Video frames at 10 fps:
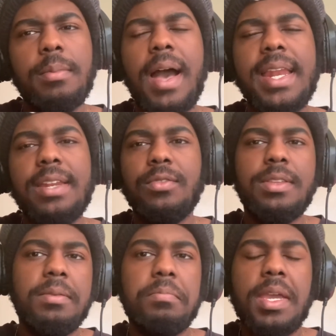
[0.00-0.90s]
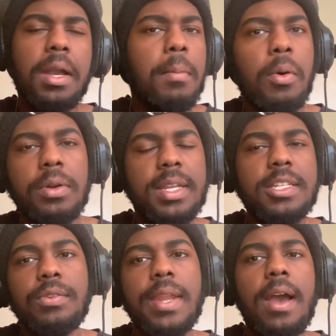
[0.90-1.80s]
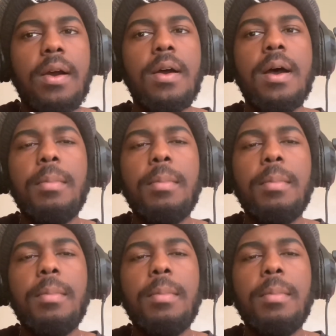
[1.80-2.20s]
but I didn't really pick up on it until now.